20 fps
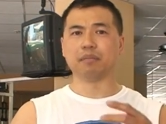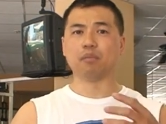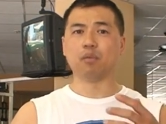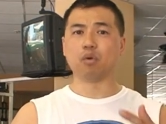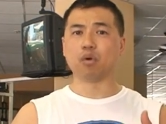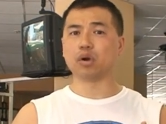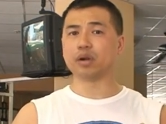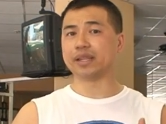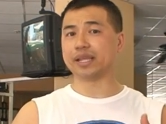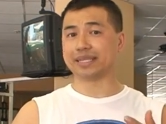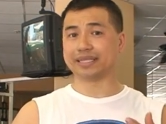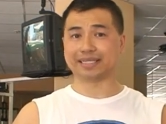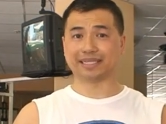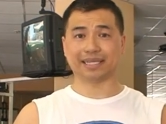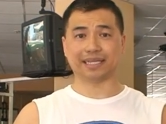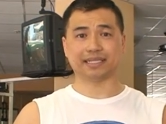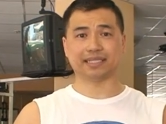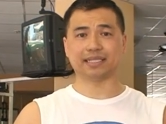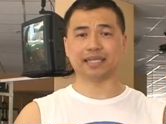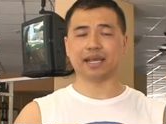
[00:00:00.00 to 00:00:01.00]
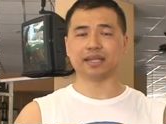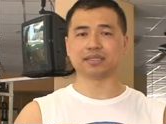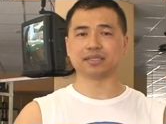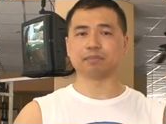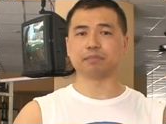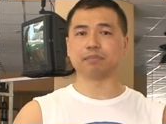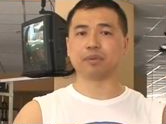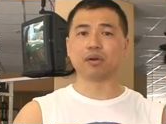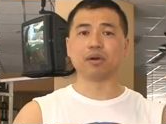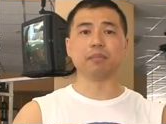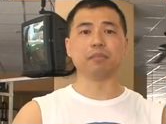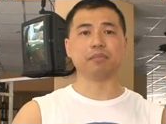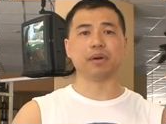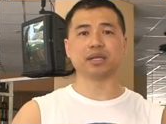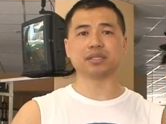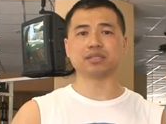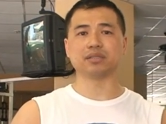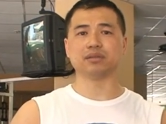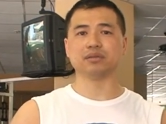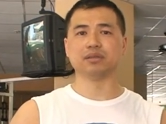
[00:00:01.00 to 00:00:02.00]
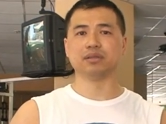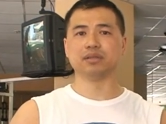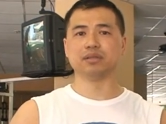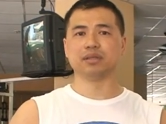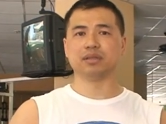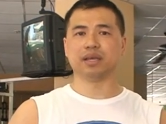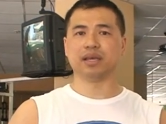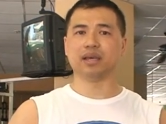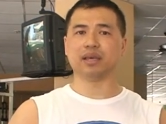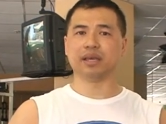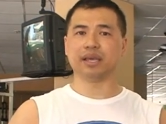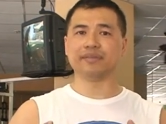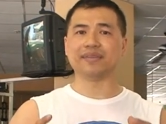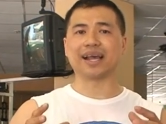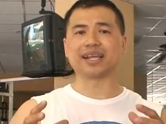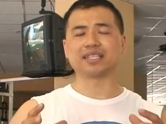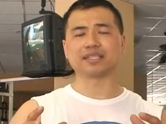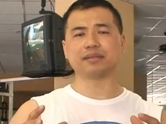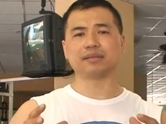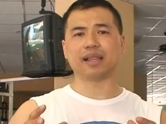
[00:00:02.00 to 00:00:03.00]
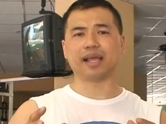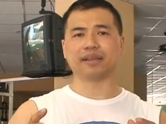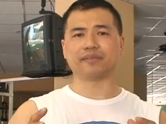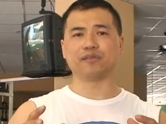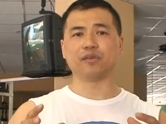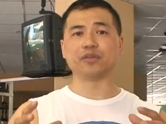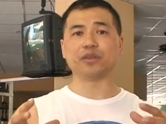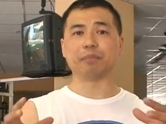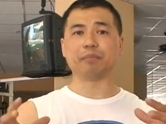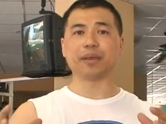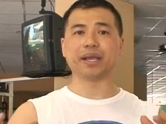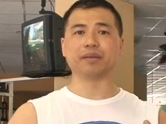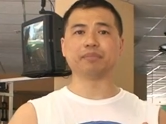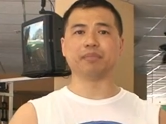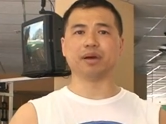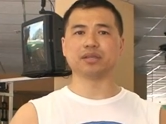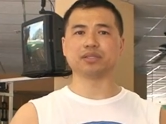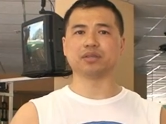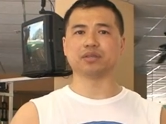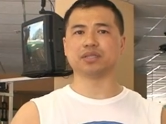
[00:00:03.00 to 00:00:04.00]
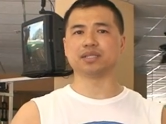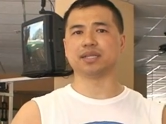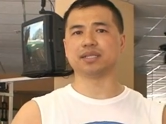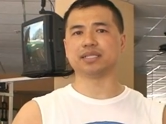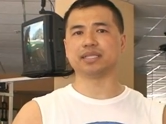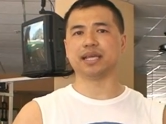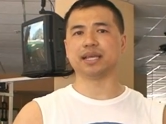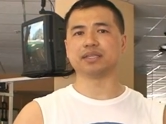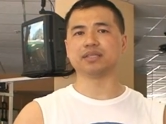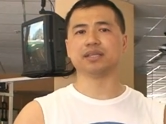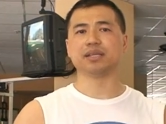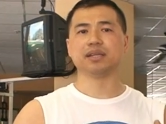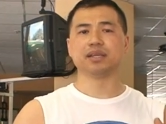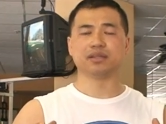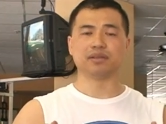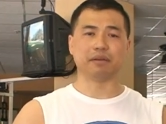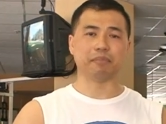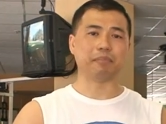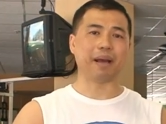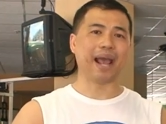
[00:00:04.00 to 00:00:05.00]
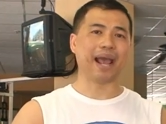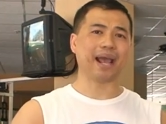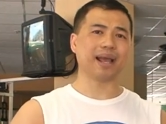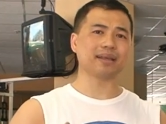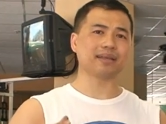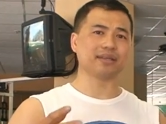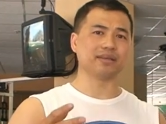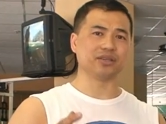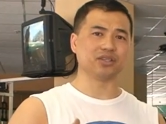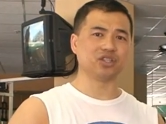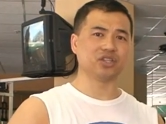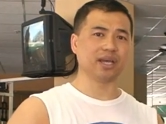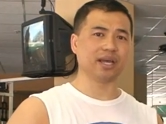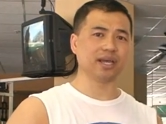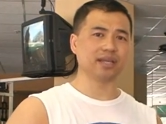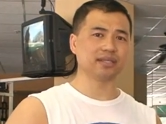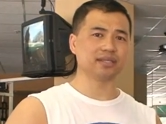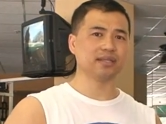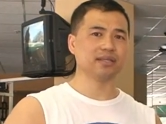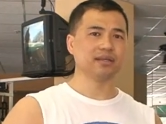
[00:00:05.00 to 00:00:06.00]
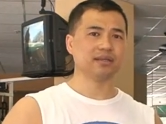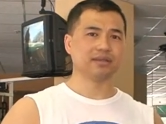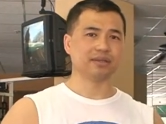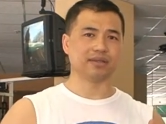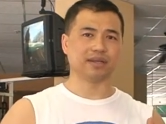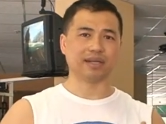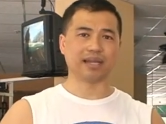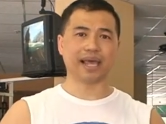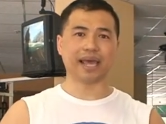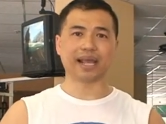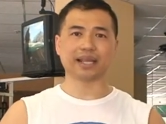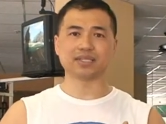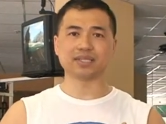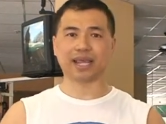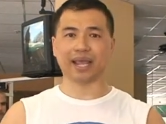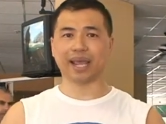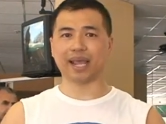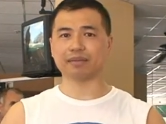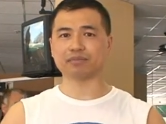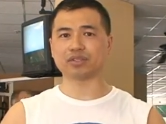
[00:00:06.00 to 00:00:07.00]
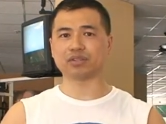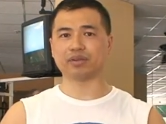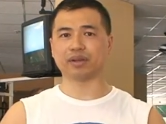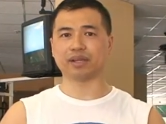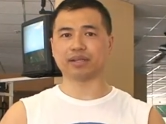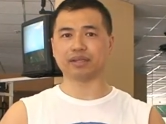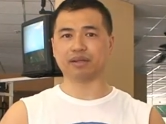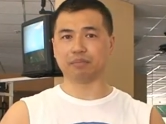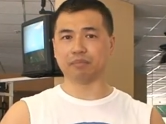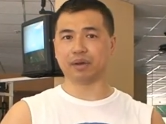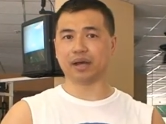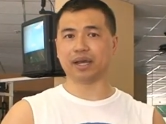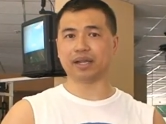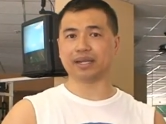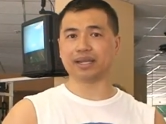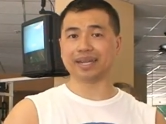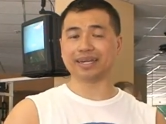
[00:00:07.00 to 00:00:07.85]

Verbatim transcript: more than six sets per muscle. Uh, and that's like for the big muscles, such as your back, your chest, your legs, your hamstring, your butt,